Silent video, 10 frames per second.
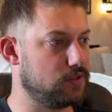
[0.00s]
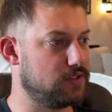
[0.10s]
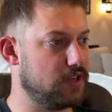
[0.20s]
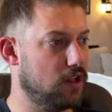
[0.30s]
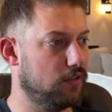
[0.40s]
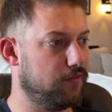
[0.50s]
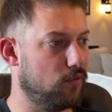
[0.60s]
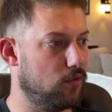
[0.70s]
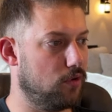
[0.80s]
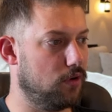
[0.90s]
So this will
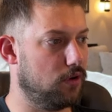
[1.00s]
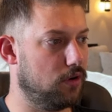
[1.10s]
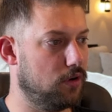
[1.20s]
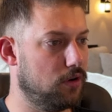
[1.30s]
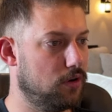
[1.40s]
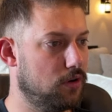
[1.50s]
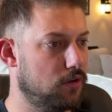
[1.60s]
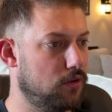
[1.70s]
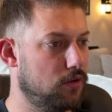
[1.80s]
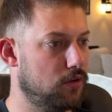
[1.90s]
sell
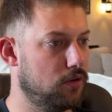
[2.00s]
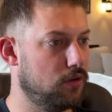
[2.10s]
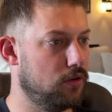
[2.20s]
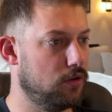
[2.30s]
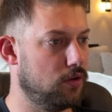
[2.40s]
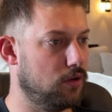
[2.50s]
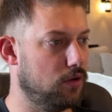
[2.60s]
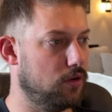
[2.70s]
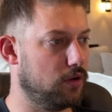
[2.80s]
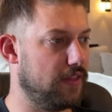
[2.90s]
for,
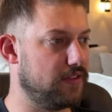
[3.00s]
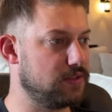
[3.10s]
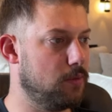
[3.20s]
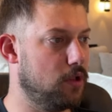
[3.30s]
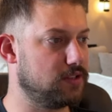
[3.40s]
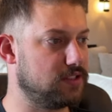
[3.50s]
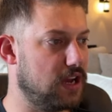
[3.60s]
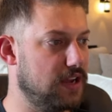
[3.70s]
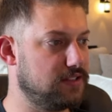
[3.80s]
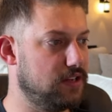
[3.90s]
okay, the
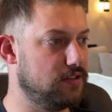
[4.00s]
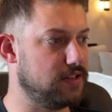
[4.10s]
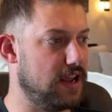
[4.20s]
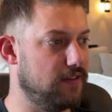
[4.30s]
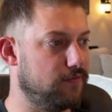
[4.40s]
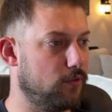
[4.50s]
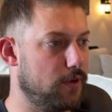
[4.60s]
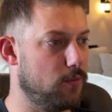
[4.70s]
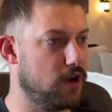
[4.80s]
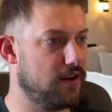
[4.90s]
smallest size here is
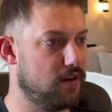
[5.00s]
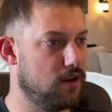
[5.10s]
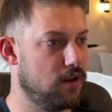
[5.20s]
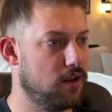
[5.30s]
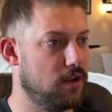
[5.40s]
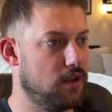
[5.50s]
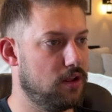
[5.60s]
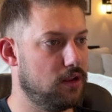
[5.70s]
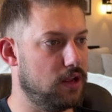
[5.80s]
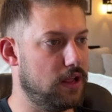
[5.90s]
$8.41,
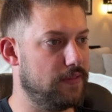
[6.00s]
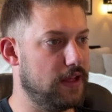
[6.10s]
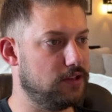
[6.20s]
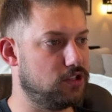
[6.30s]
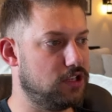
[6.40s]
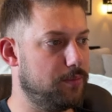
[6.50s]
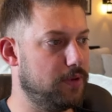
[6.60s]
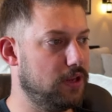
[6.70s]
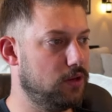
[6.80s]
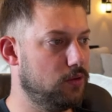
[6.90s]
and
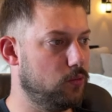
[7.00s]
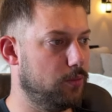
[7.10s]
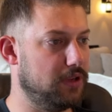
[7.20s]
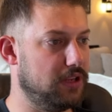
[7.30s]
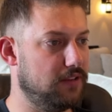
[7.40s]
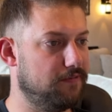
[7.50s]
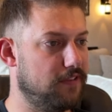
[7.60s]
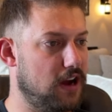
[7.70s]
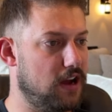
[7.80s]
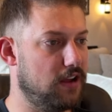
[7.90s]
then shipping will
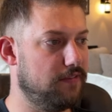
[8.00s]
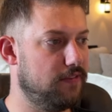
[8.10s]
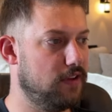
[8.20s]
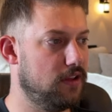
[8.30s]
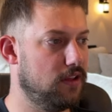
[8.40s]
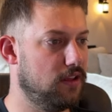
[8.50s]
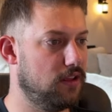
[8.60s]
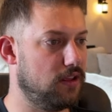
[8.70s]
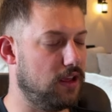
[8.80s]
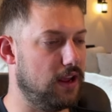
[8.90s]
be
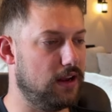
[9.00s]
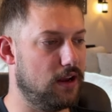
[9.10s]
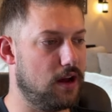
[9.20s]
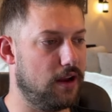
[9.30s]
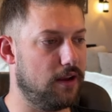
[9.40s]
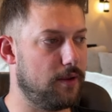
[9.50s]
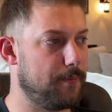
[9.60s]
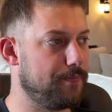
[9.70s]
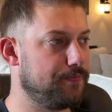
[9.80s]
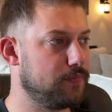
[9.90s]

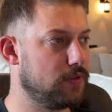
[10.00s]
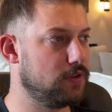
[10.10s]
$5.89.